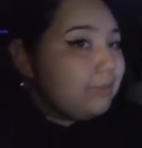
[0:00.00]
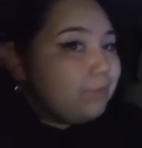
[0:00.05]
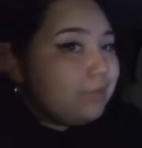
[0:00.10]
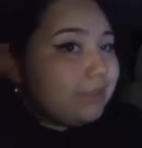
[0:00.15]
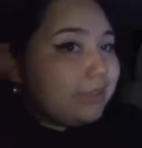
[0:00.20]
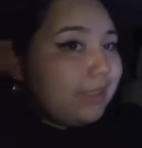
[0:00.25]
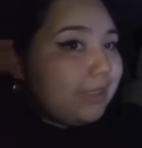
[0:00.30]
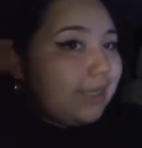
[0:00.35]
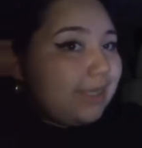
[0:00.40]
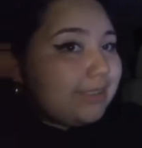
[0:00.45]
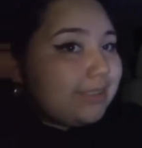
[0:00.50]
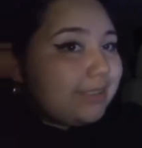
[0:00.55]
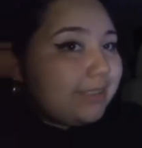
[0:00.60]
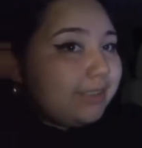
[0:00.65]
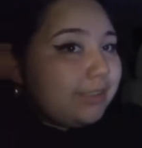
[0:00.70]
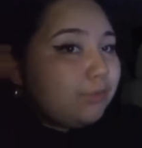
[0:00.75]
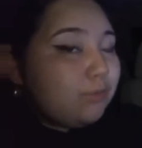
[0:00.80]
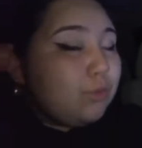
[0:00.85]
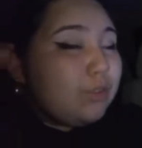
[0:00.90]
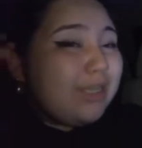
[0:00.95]
We'll see you guys
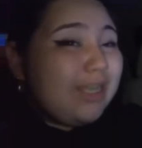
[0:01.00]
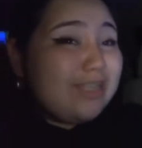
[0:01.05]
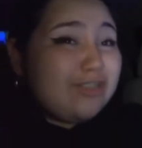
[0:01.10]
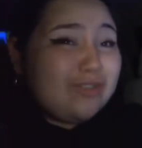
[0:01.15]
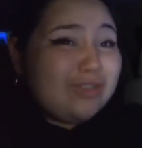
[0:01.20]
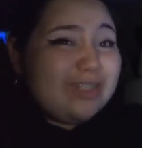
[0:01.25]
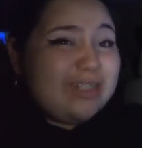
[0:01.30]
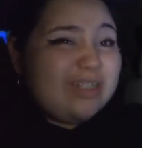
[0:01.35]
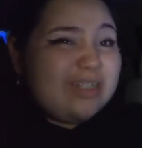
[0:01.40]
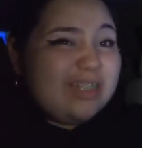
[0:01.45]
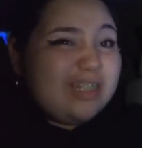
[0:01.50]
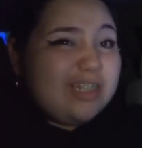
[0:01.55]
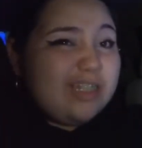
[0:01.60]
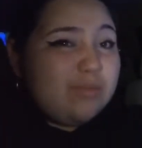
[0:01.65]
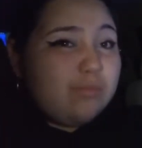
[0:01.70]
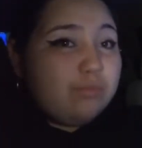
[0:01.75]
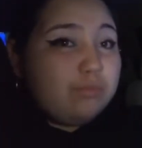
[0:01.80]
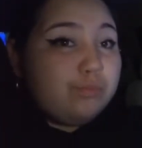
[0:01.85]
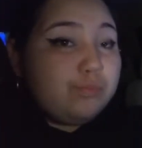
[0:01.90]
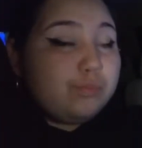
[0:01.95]
later. We'll catch you guys later.
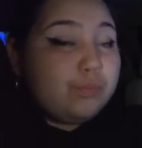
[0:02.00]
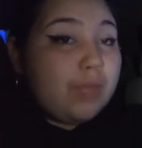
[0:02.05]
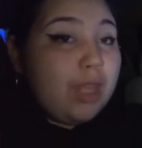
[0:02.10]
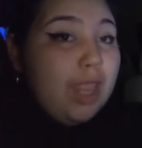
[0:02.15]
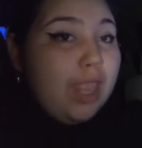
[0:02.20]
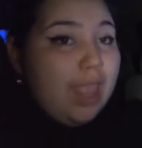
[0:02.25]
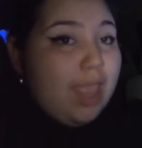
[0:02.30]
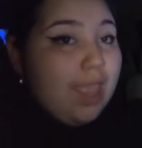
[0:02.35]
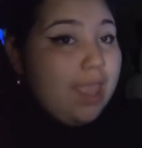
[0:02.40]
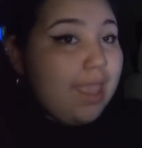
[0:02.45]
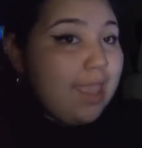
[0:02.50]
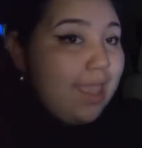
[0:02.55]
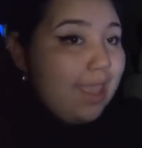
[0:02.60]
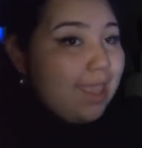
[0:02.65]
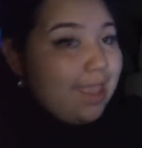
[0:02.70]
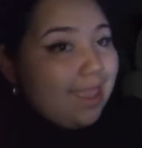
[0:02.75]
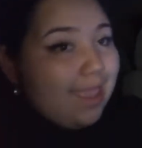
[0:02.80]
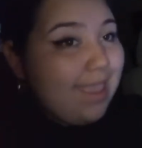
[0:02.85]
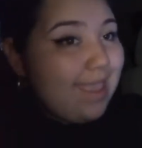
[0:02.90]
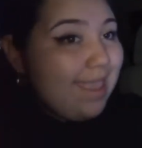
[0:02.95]

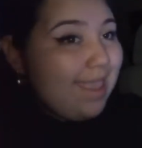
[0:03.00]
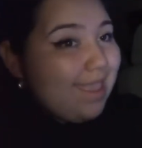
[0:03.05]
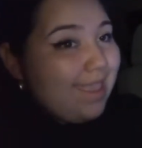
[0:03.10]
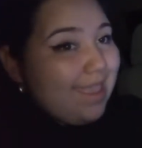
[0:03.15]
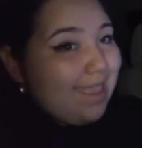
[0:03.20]
Bye.